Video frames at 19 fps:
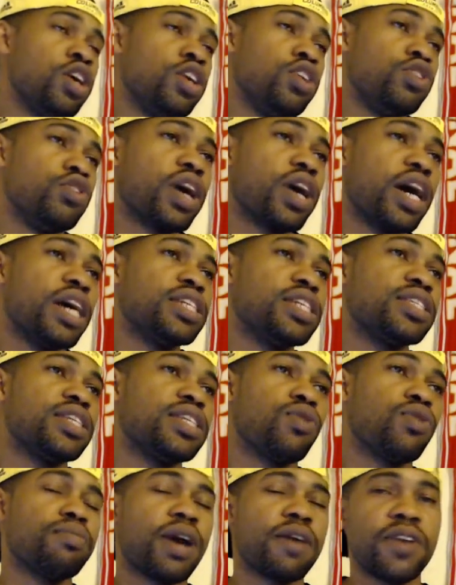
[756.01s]
Uruguay is
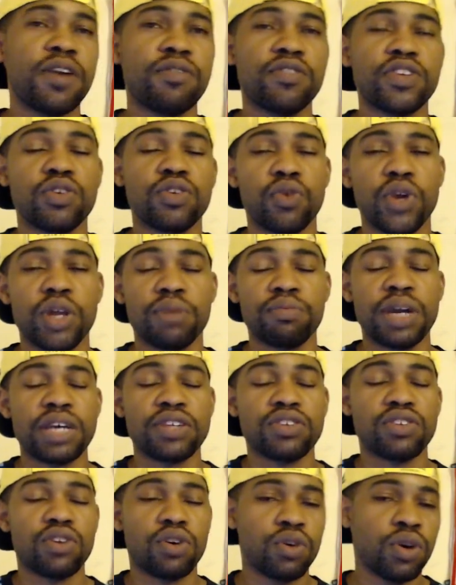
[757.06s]
still one of my favorites to win it,
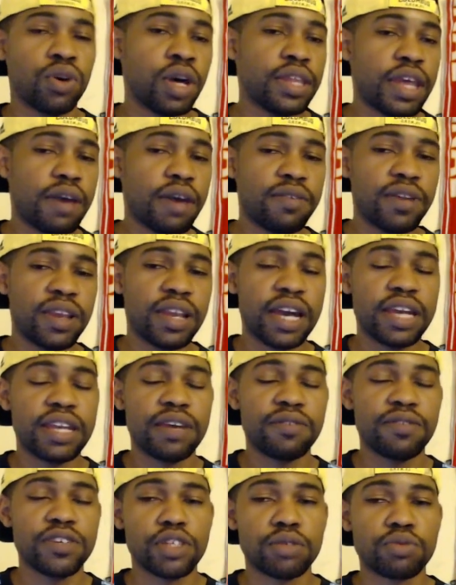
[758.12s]
man. So definitely like,
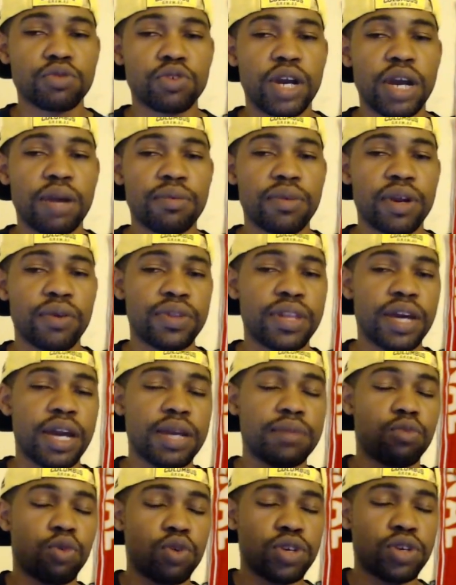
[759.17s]
definitely subscribe. And with that,
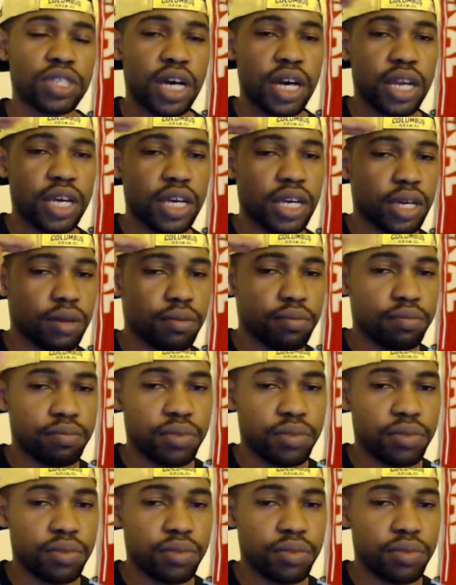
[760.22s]
your boy is out of here.